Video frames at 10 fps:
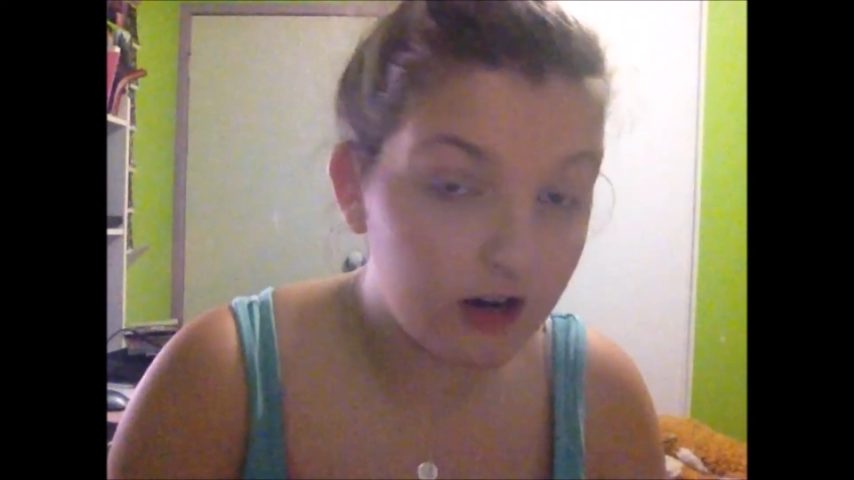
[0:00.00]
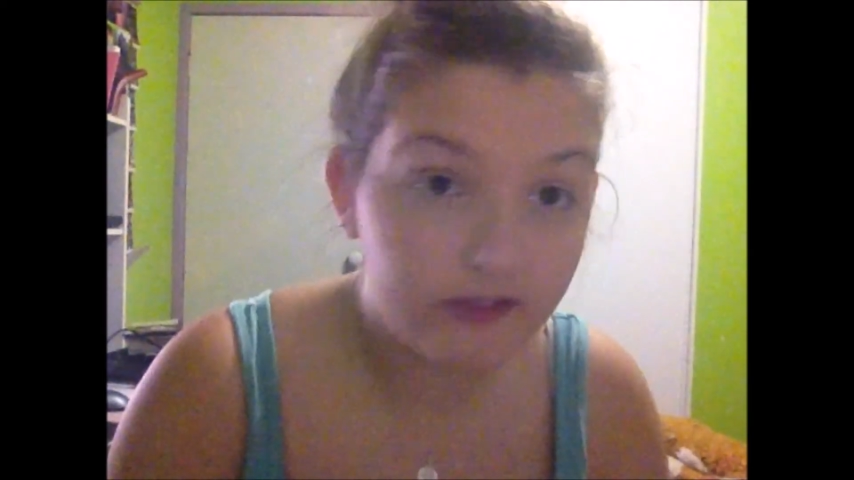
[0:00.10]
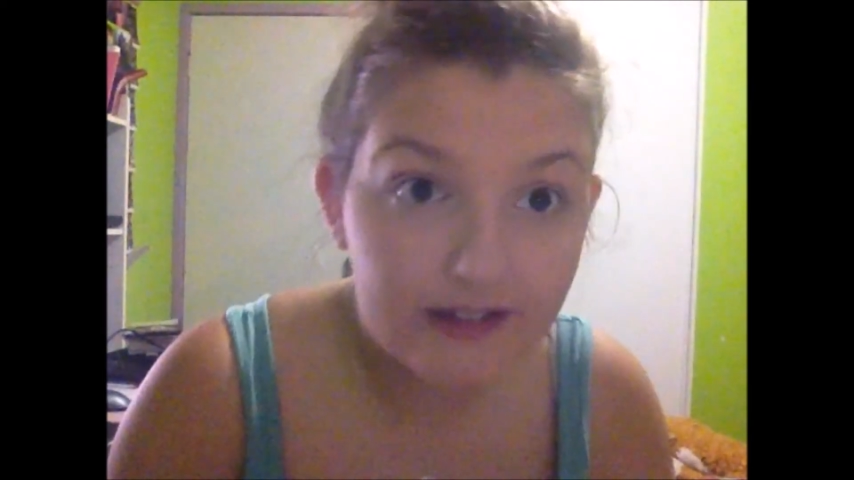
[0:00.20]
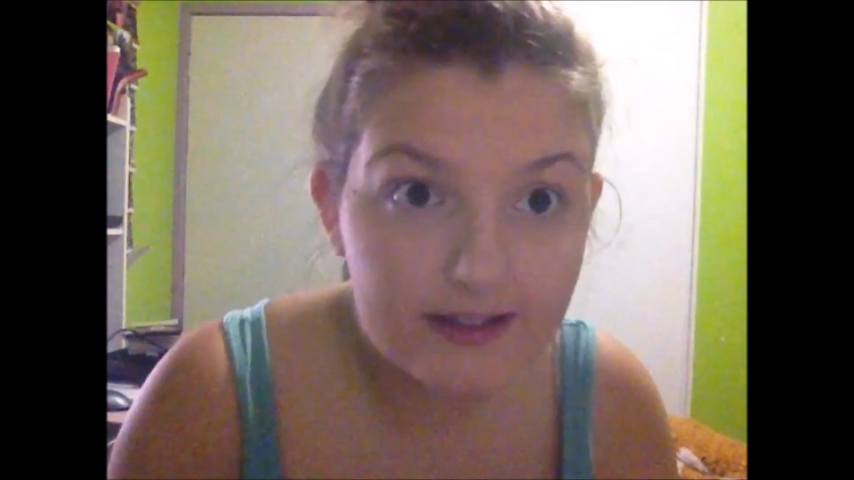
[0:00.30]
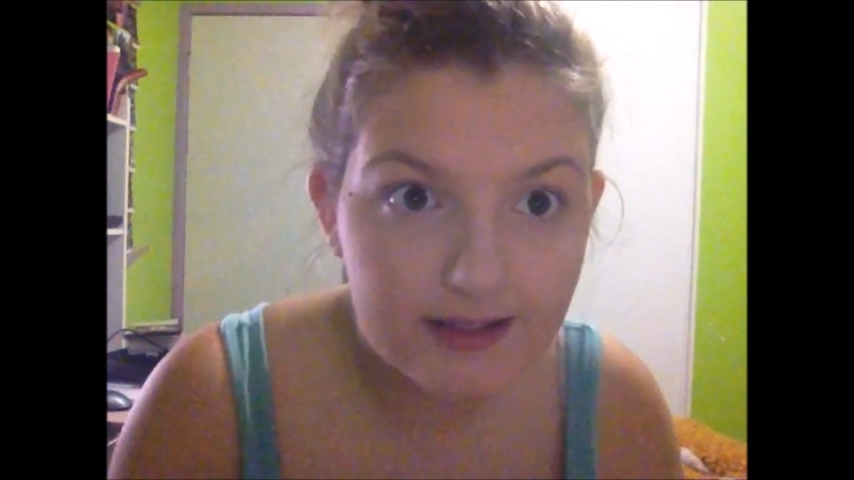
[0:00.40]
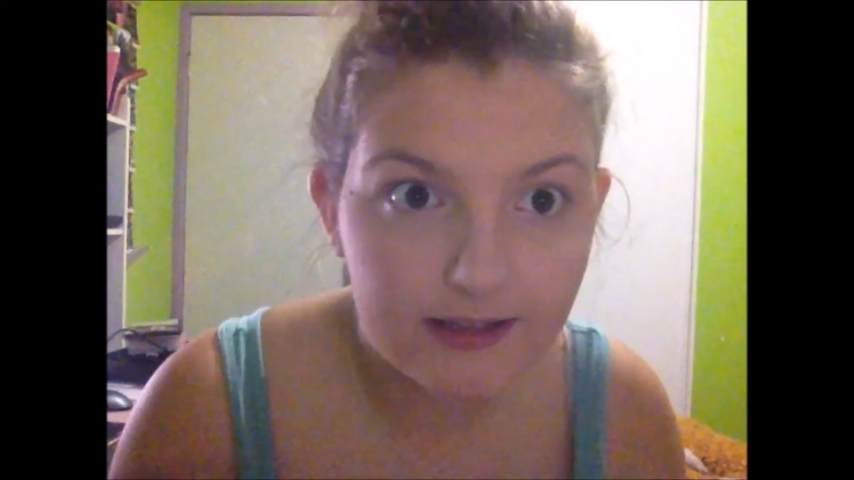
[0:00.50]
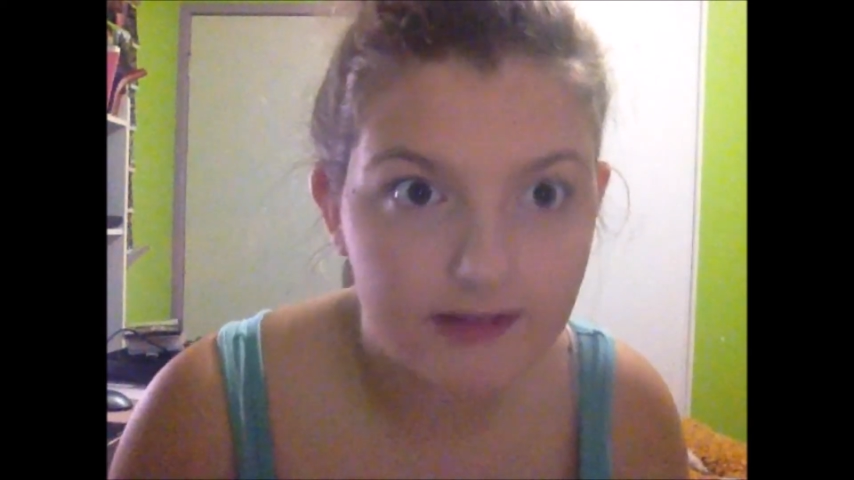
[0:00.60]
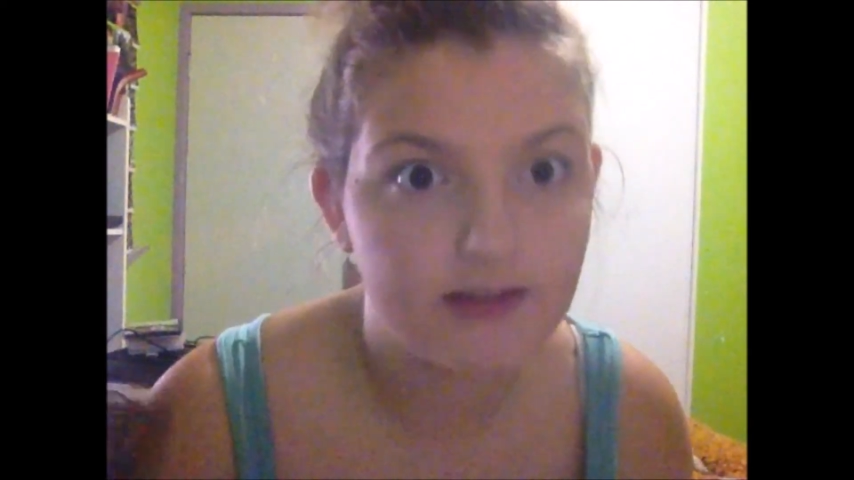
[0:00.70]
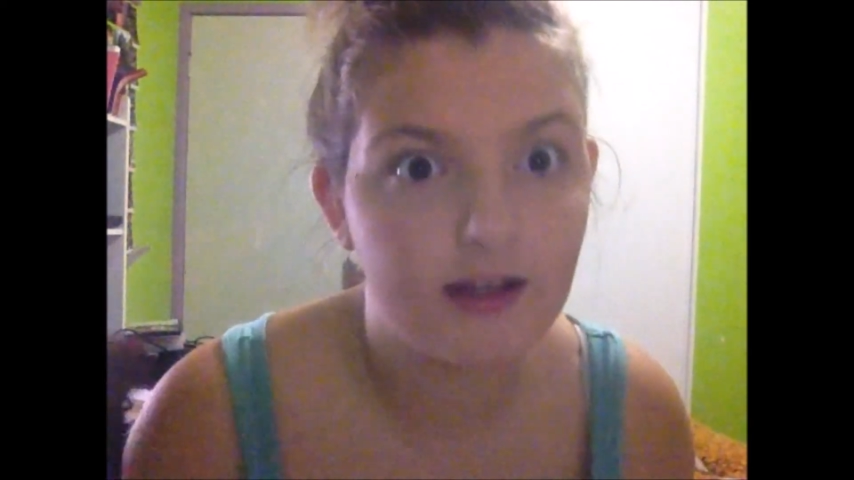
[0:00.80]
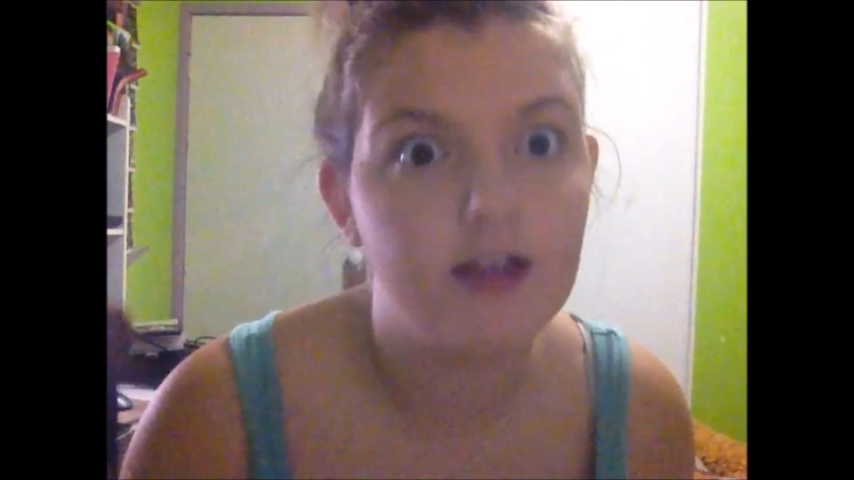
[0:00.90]
can't really see it in
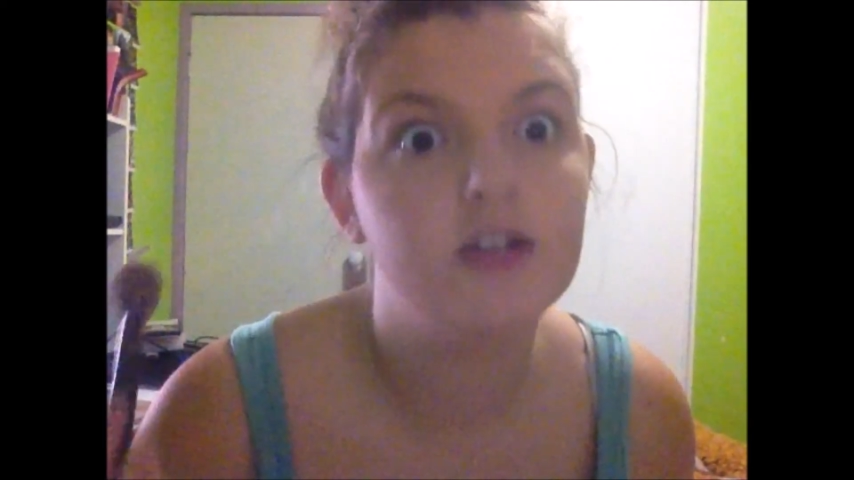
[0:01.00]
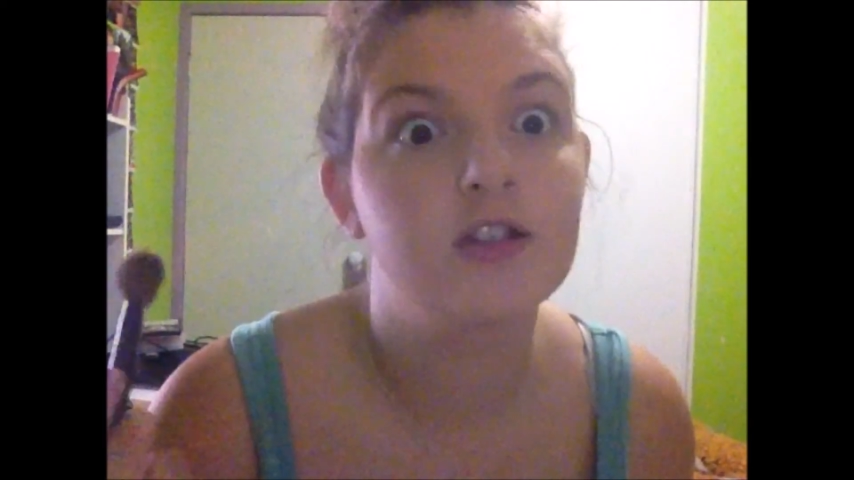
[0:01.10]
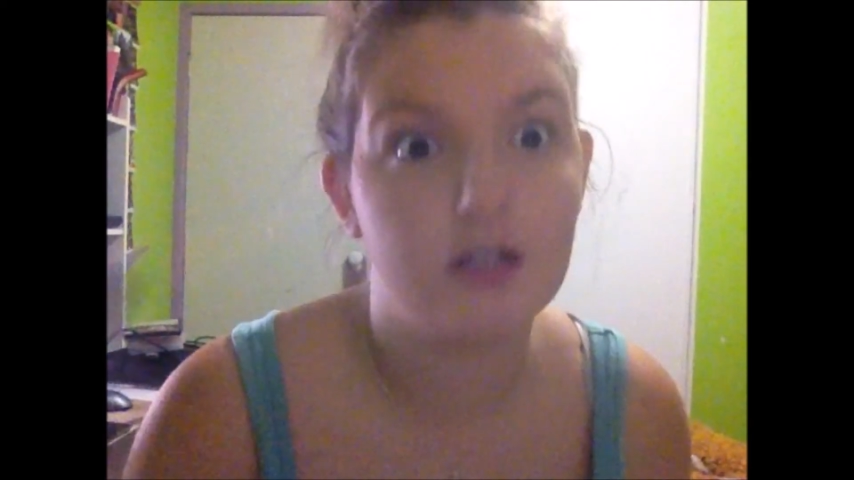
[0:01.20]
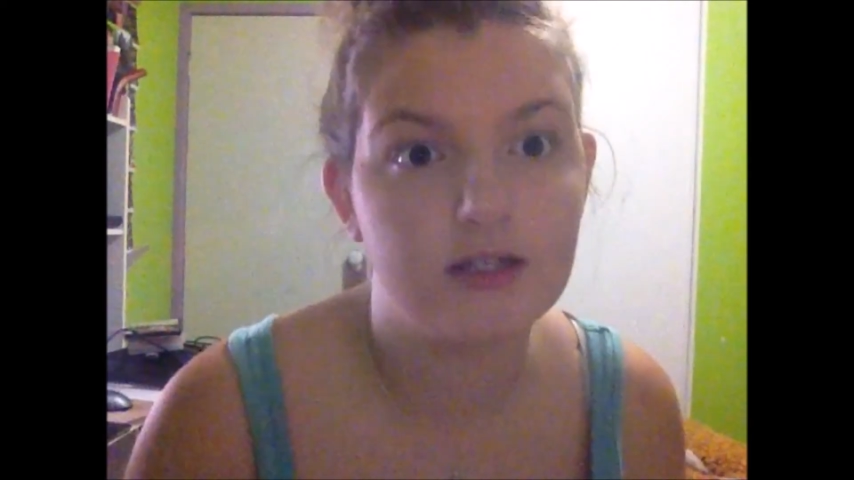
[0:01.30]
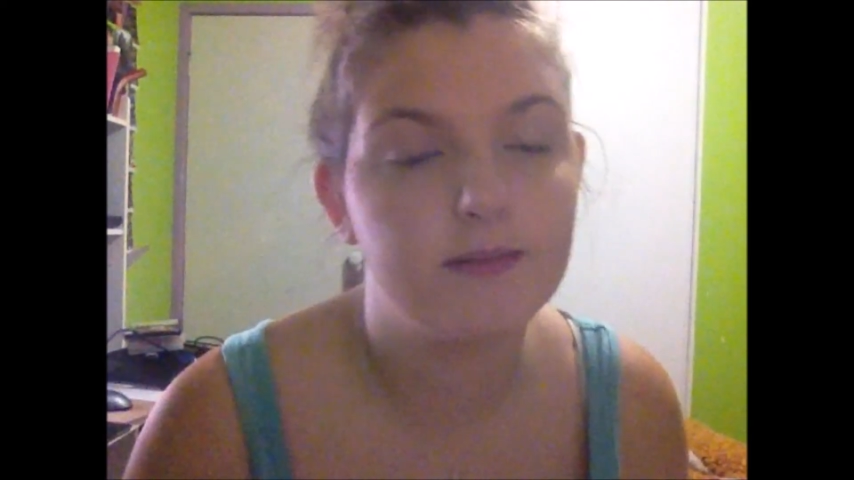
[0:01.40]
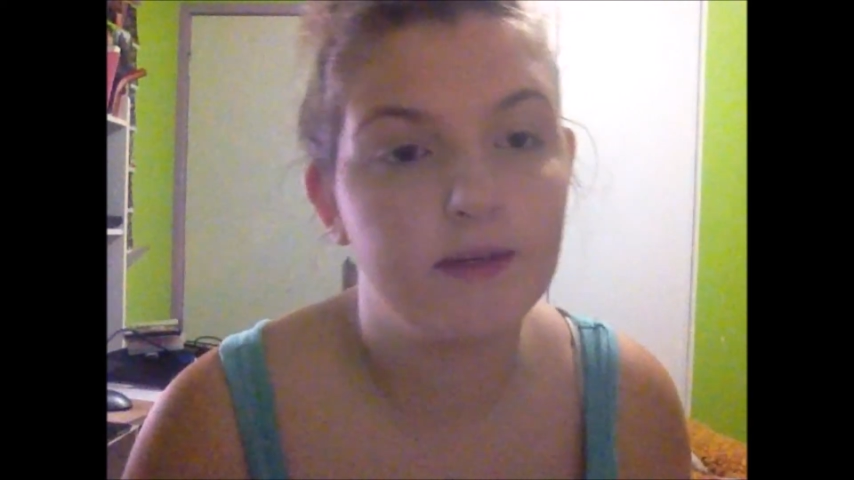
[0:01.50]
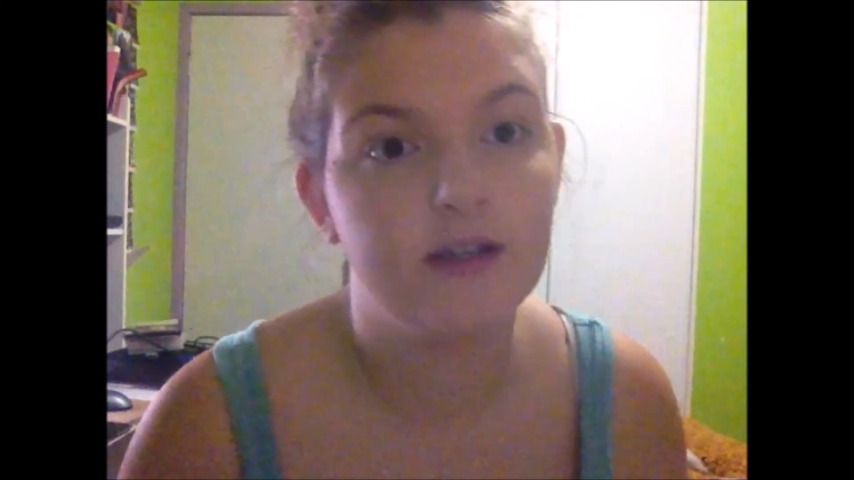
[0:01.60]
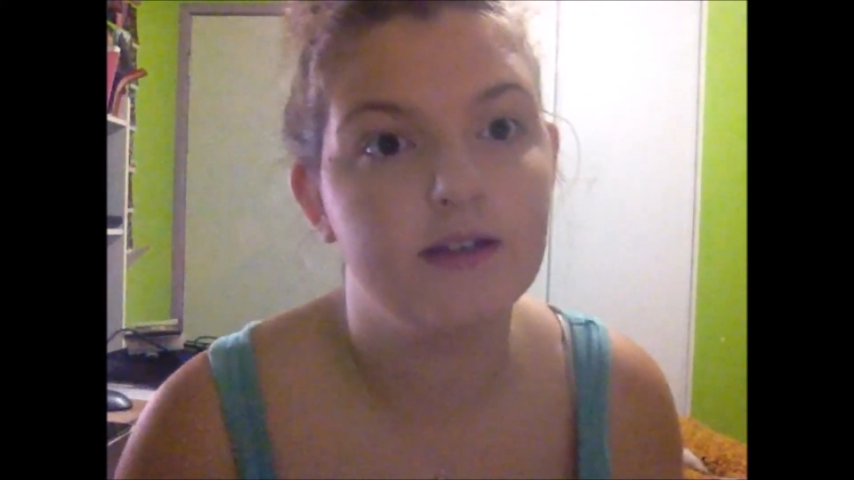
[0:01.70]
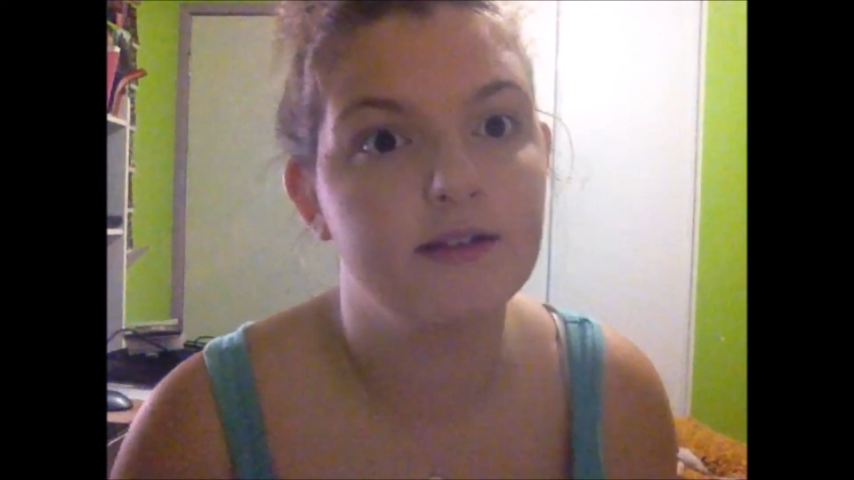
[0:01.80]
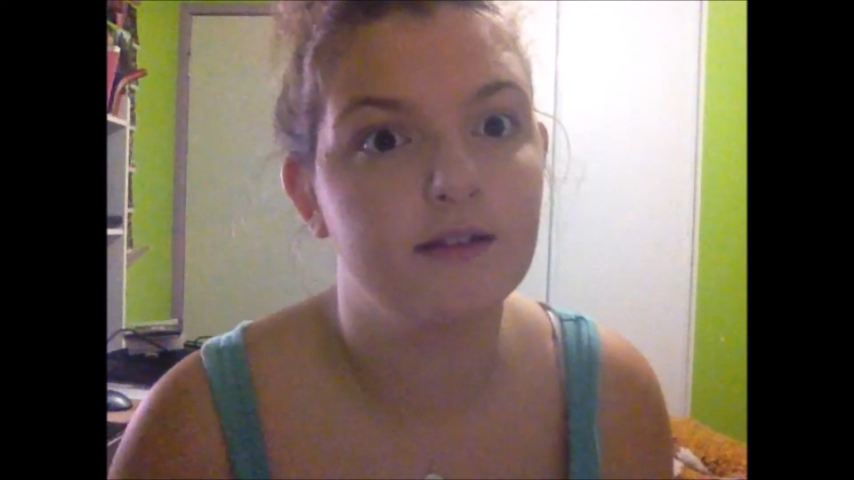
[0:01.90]
this light just
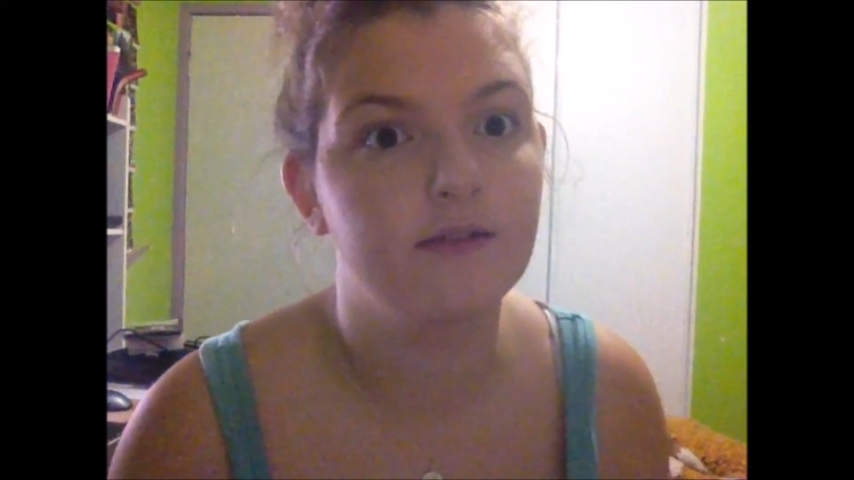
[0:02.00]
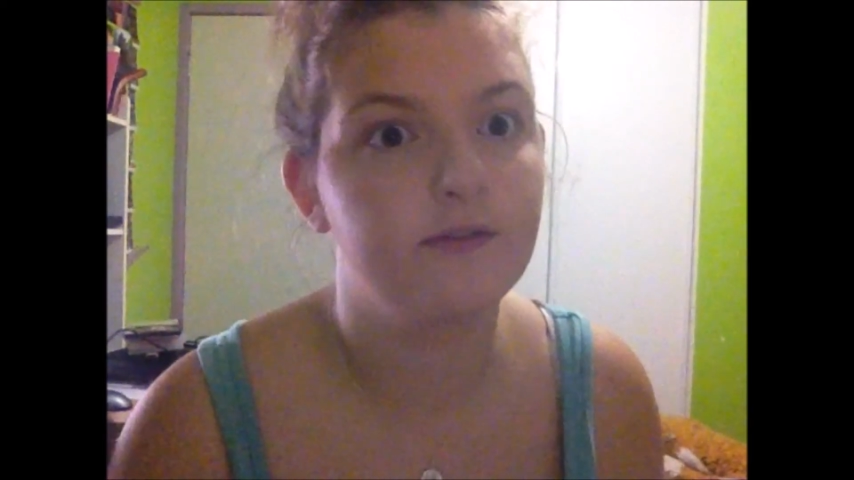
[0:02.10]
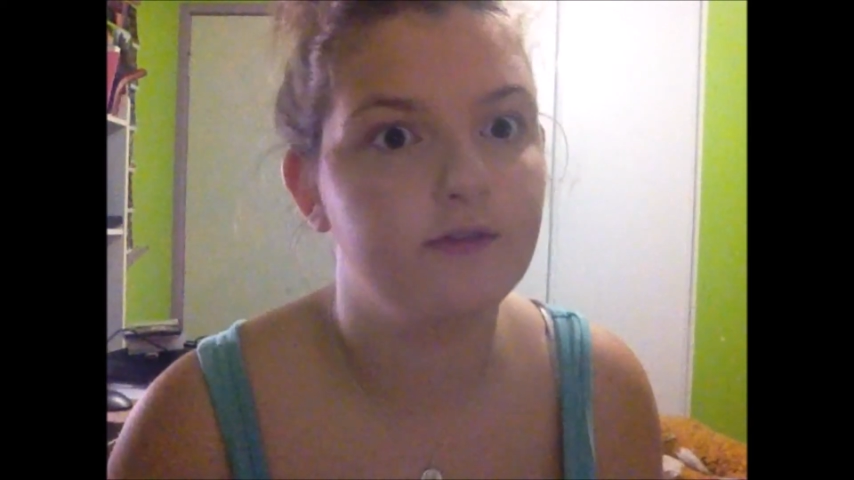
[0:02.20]
because of